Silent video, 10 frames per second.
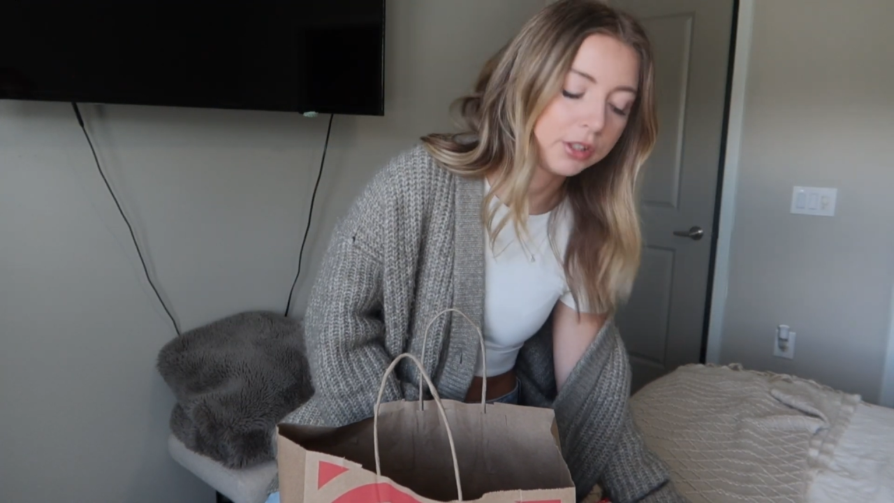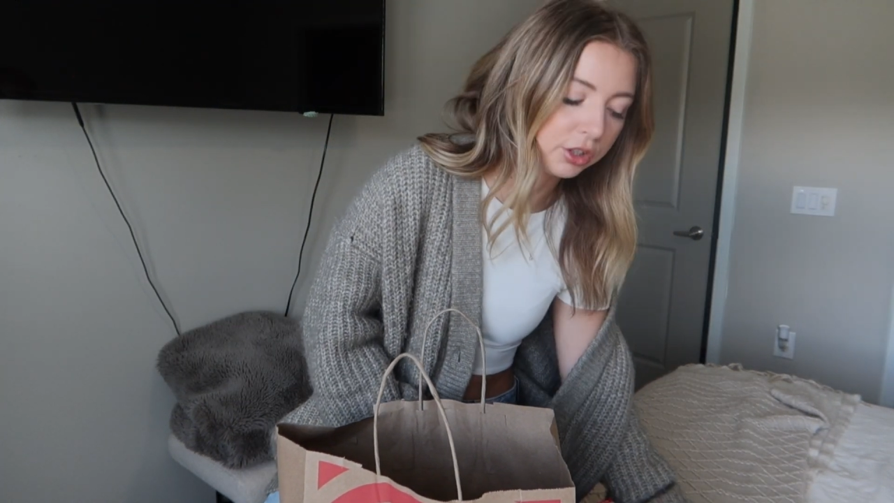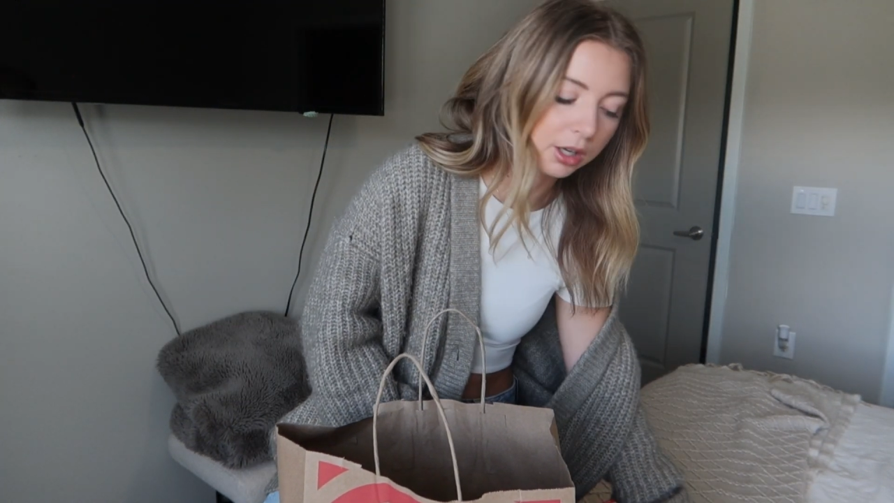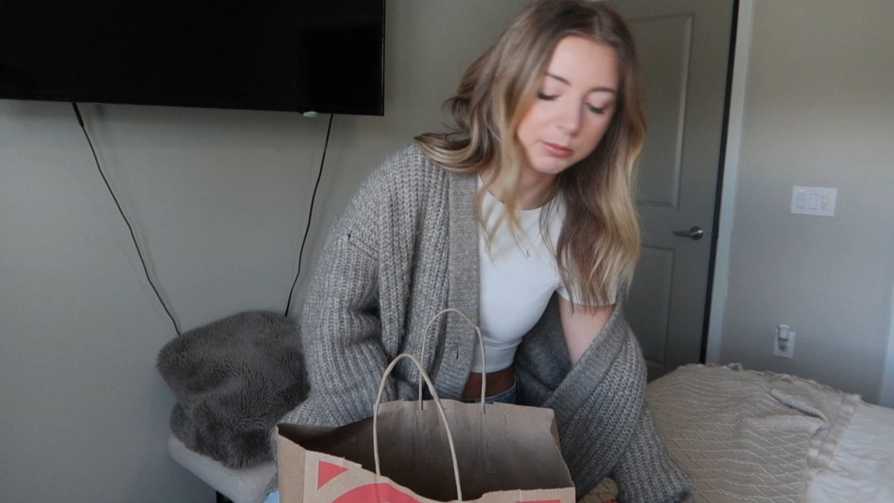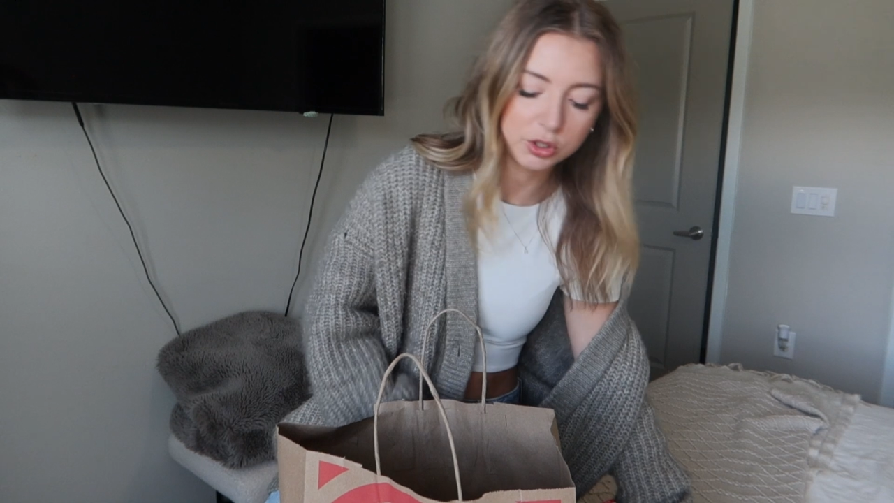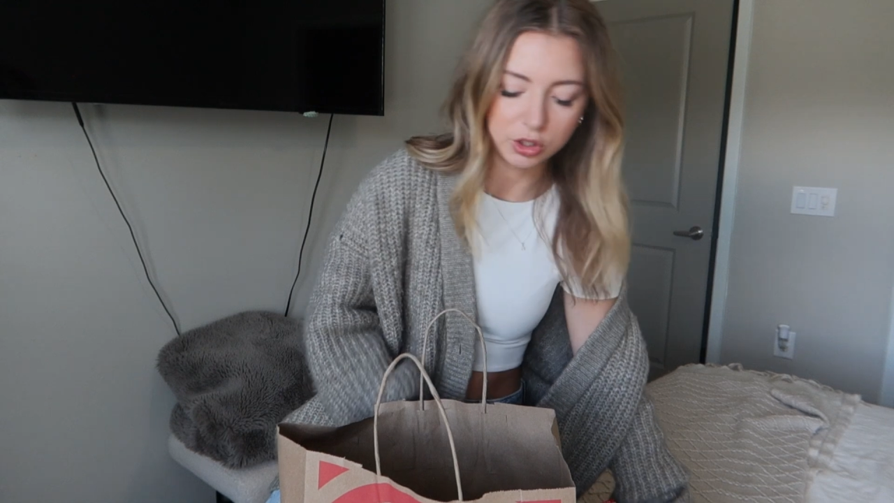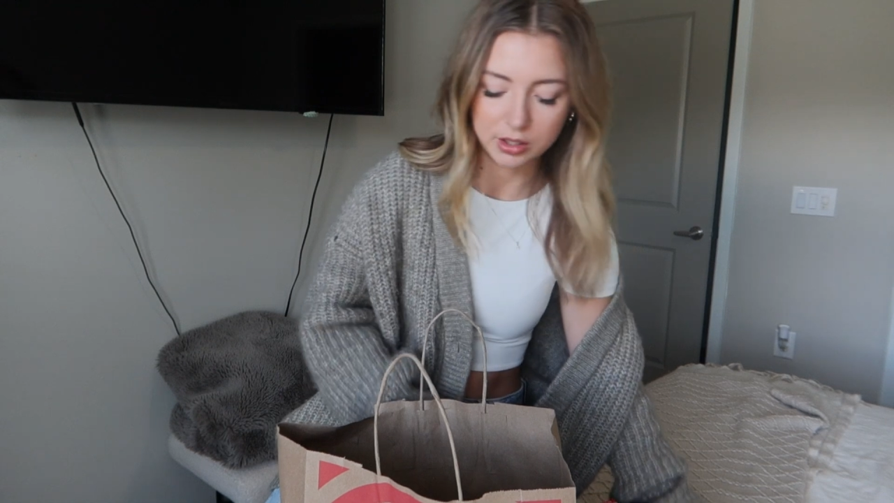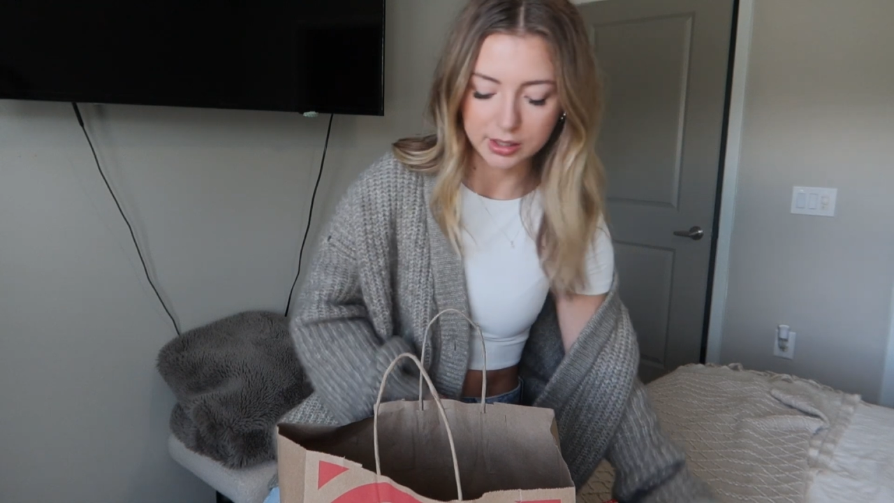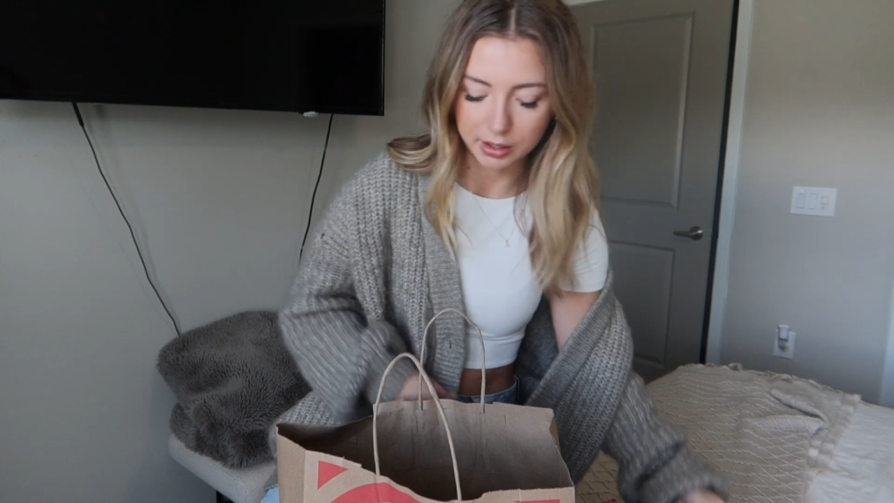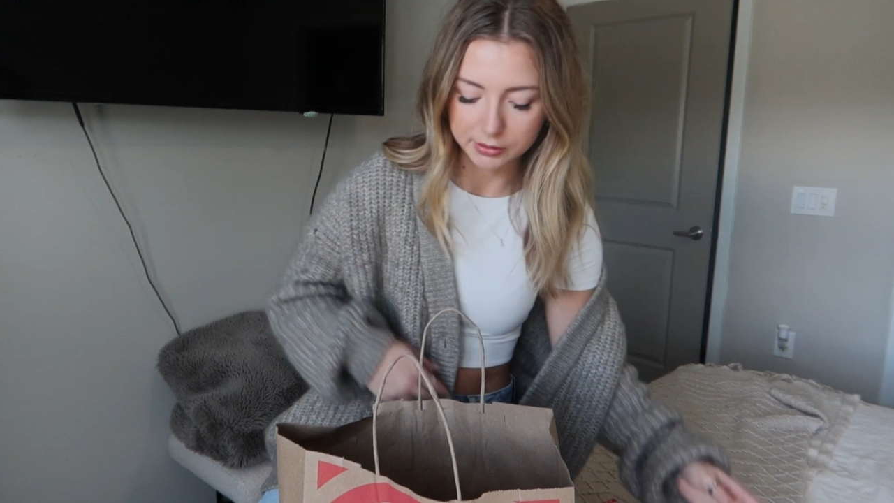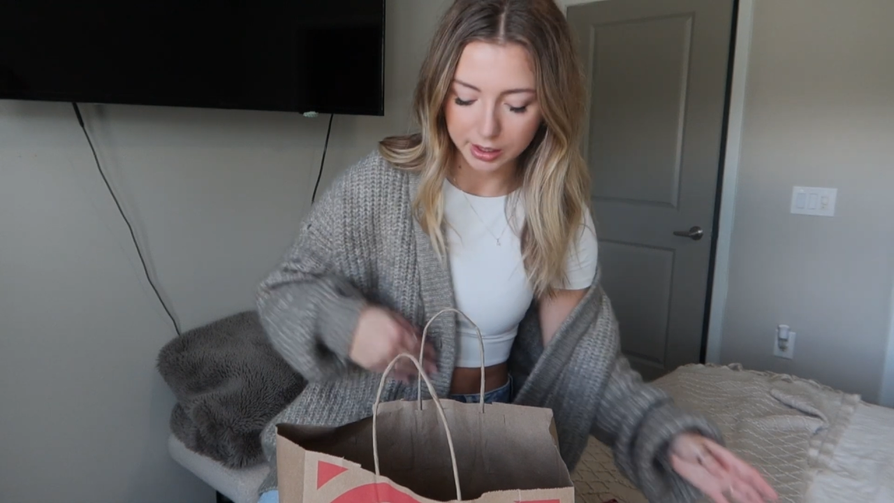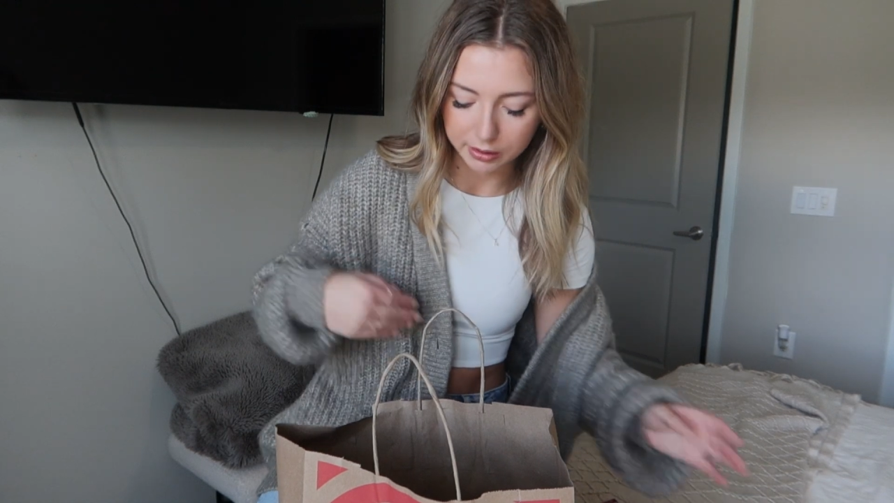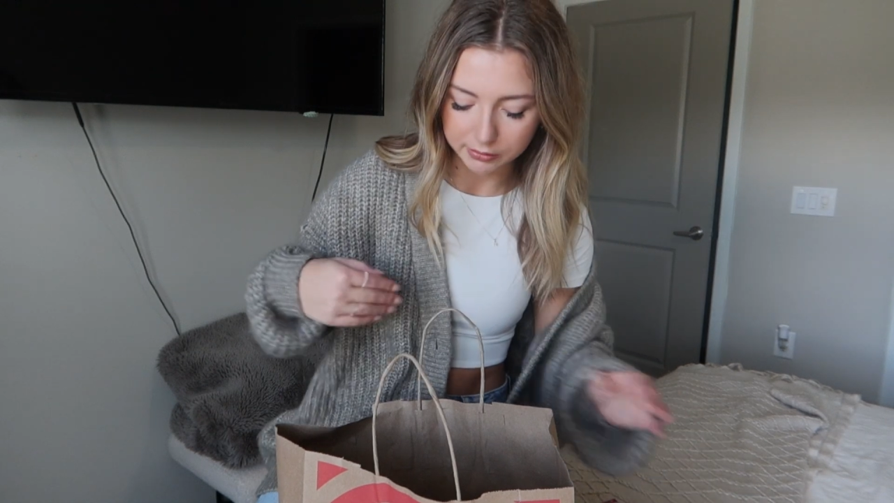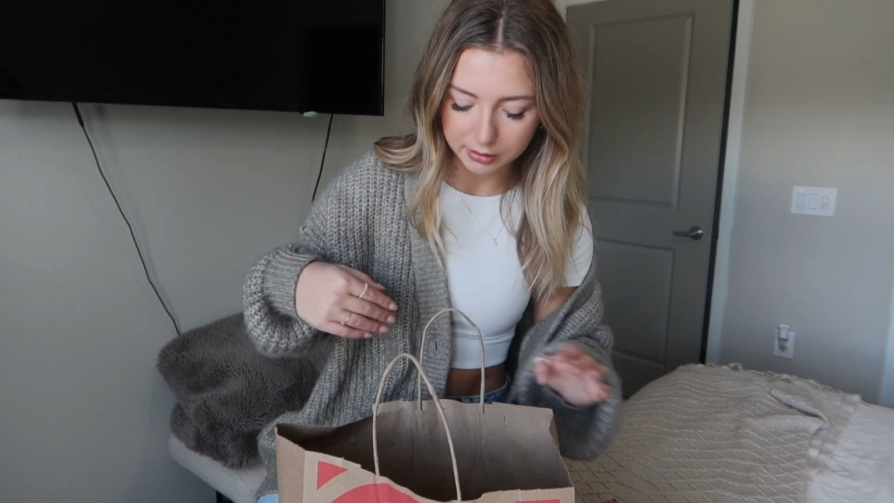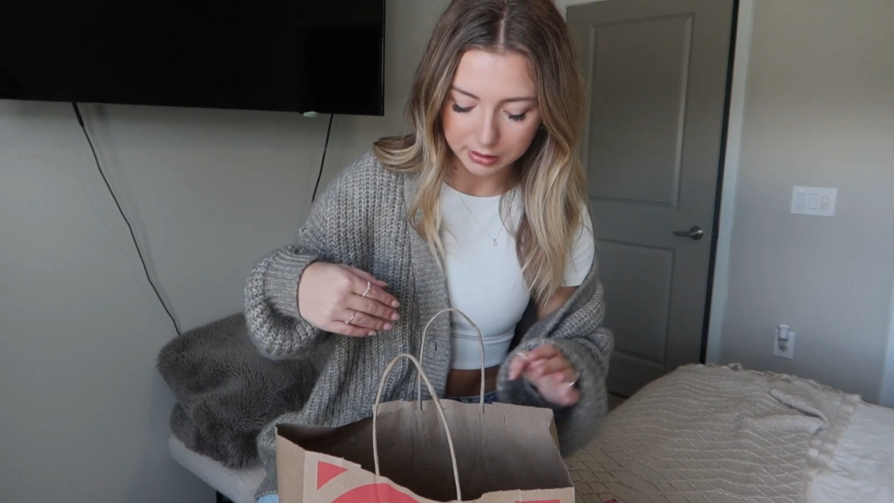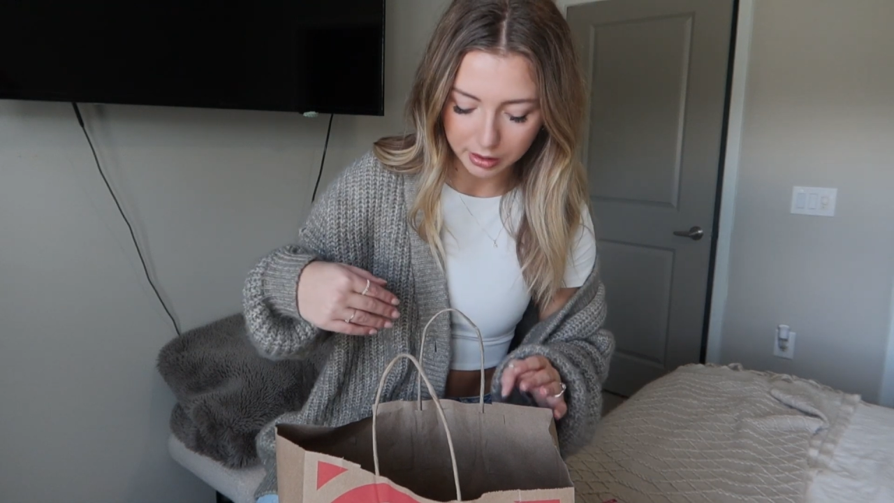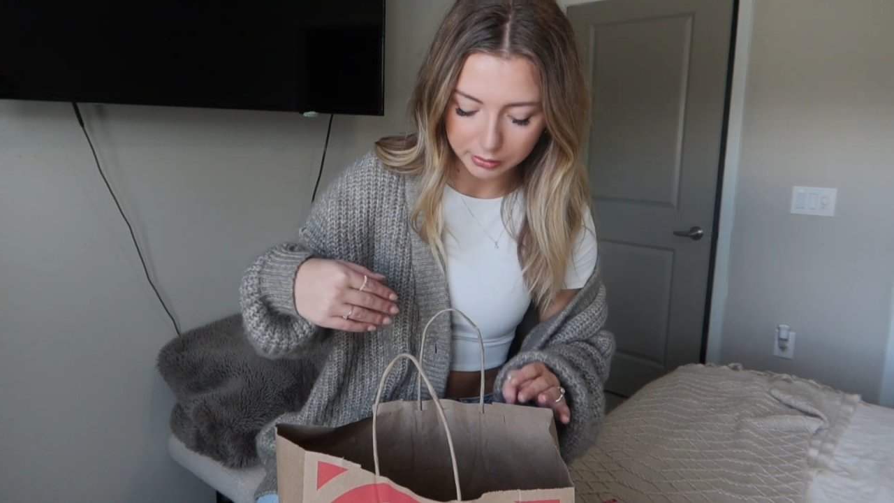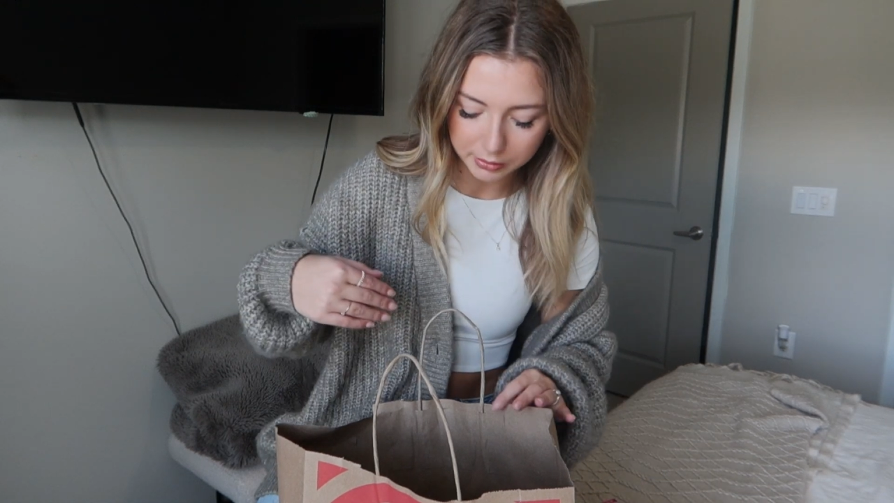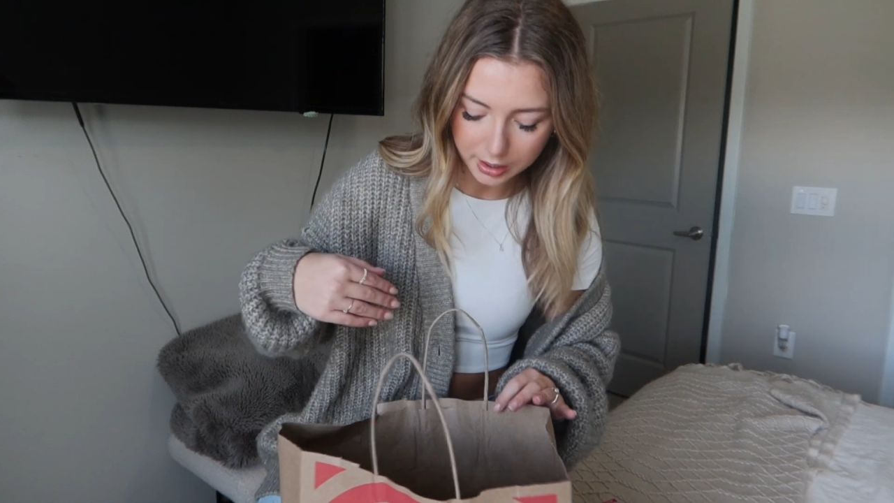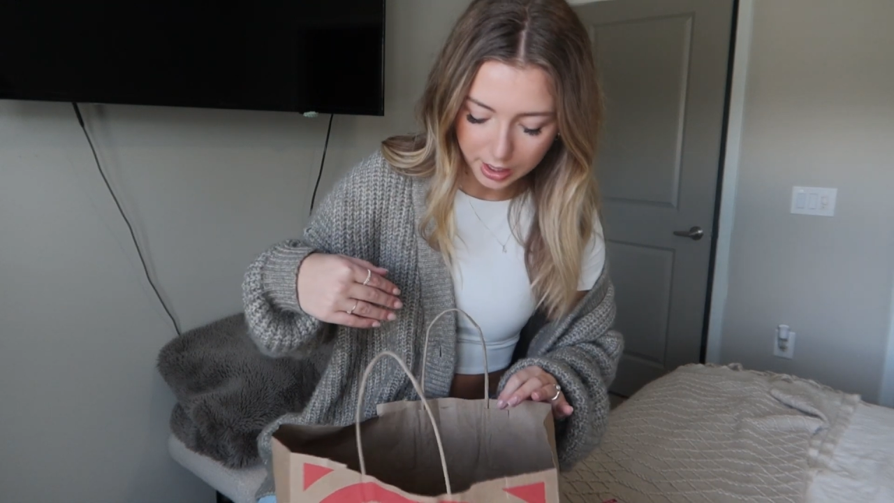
shops just downtown, so